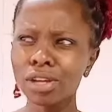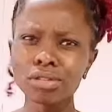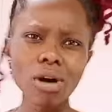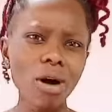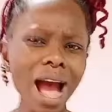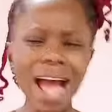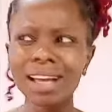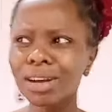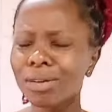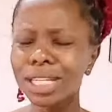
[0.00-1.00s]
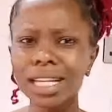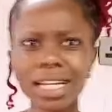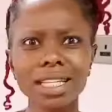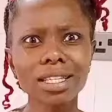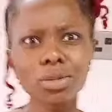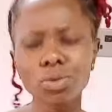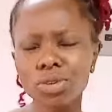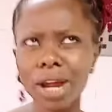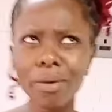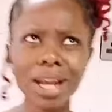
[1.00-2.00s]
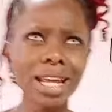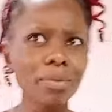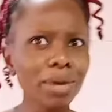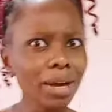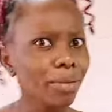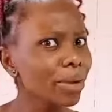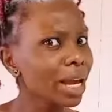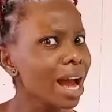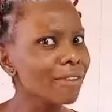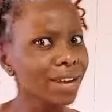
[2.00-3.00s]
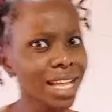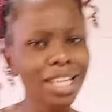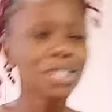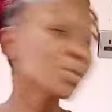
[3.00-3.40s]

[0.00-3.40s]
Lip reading: So wacha tasisi to try. Kwani we have nothing